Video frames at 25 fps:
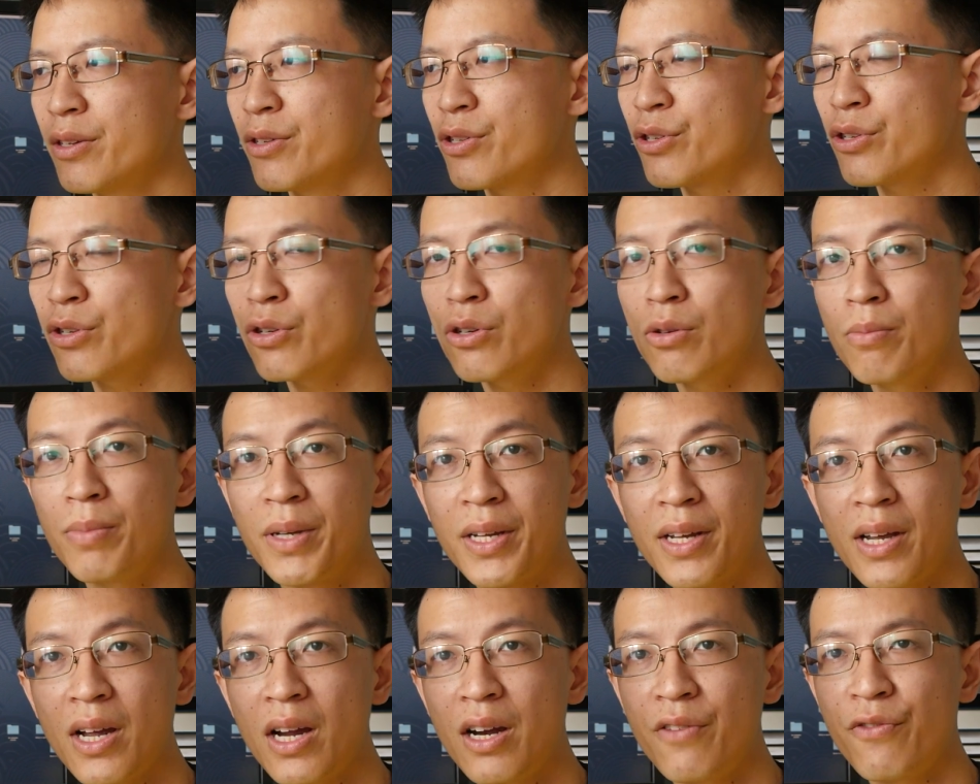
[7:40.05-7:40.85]
so be
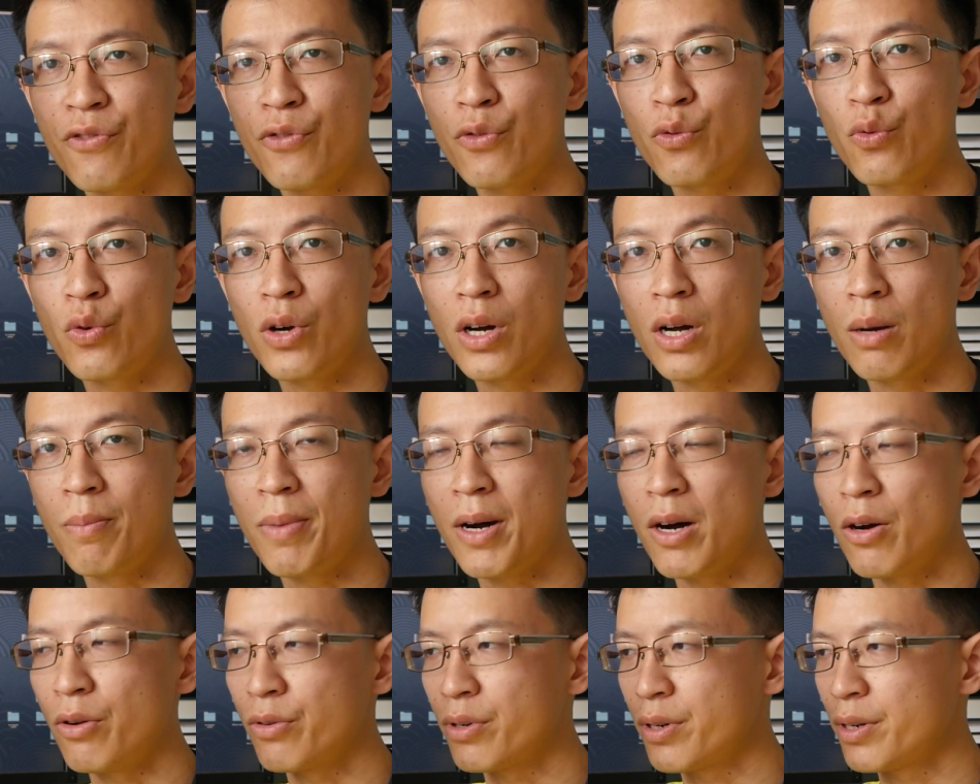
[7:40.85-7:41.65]
careful
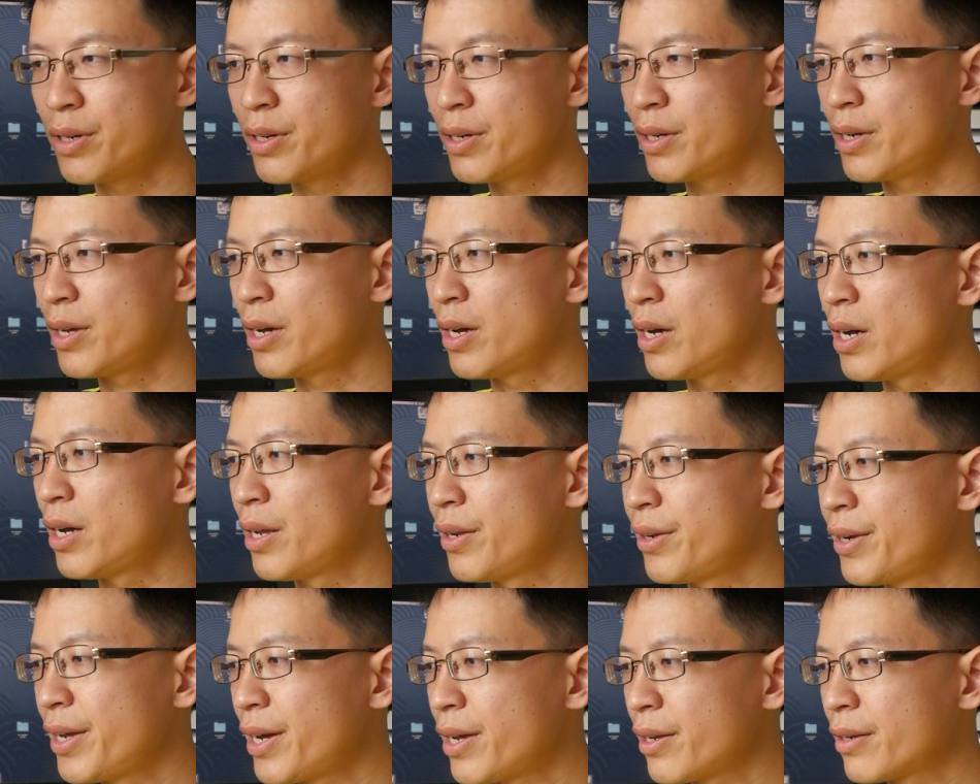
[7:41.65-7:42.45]
about
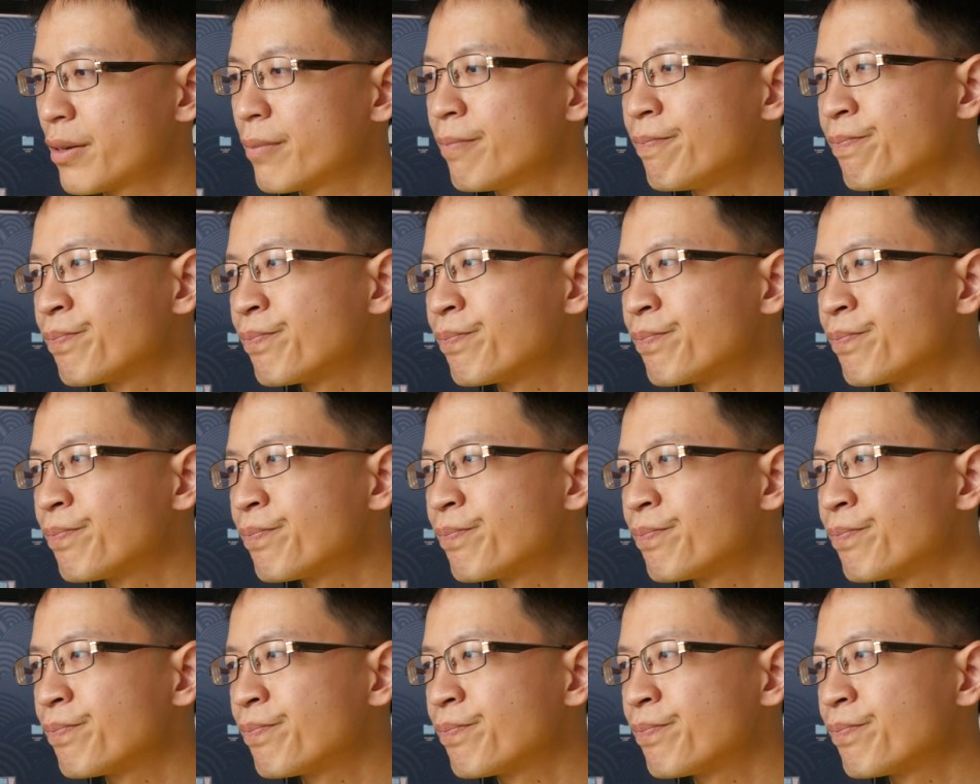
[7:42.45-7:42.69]
that.